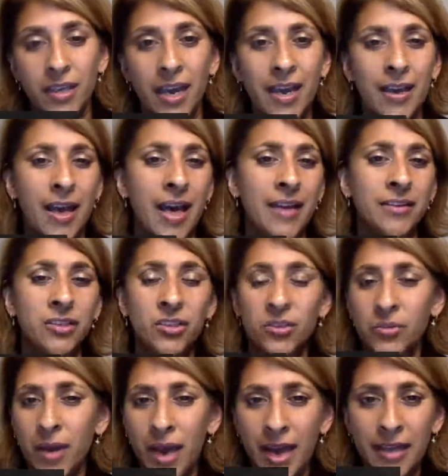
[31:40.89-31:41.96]
I had
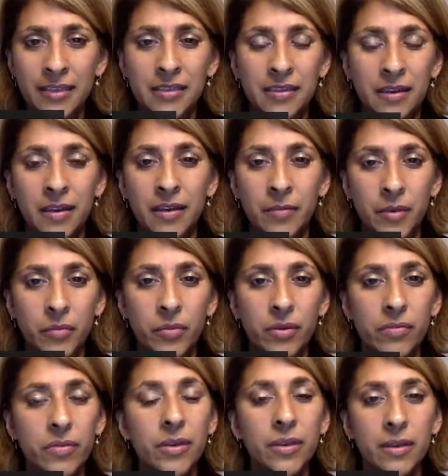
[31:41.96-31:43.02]
2 hats on. I mean, we
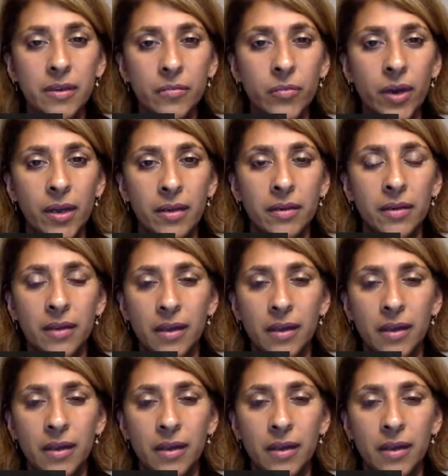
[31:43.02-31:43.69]
really went